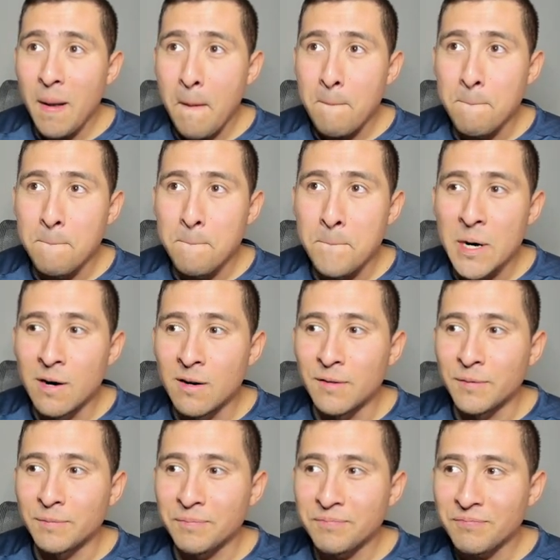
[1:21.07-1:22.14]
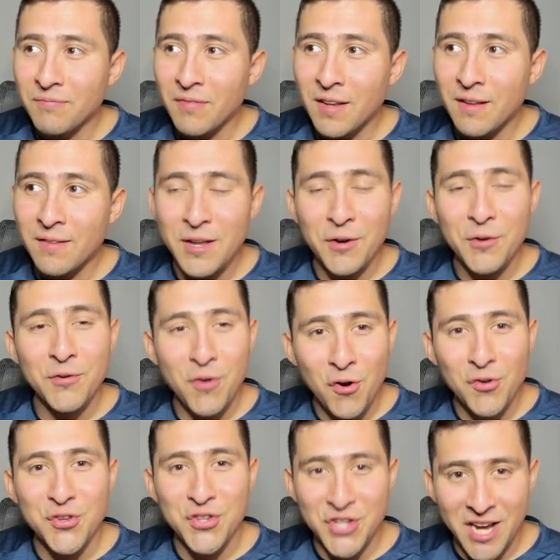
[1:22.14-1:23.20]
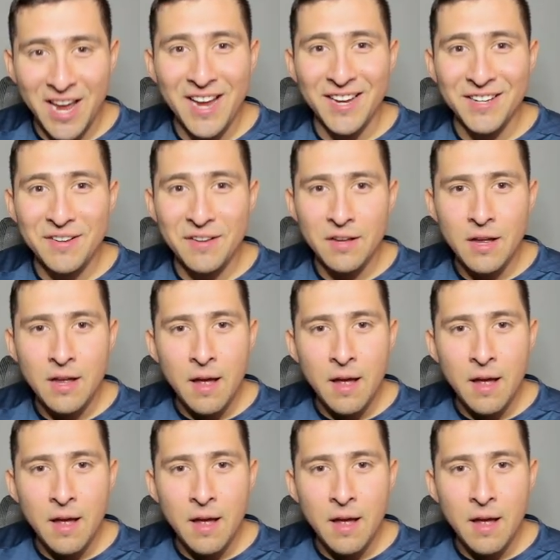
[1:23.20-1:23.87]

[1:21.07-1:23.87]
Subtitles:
boom, the CRONOS chain.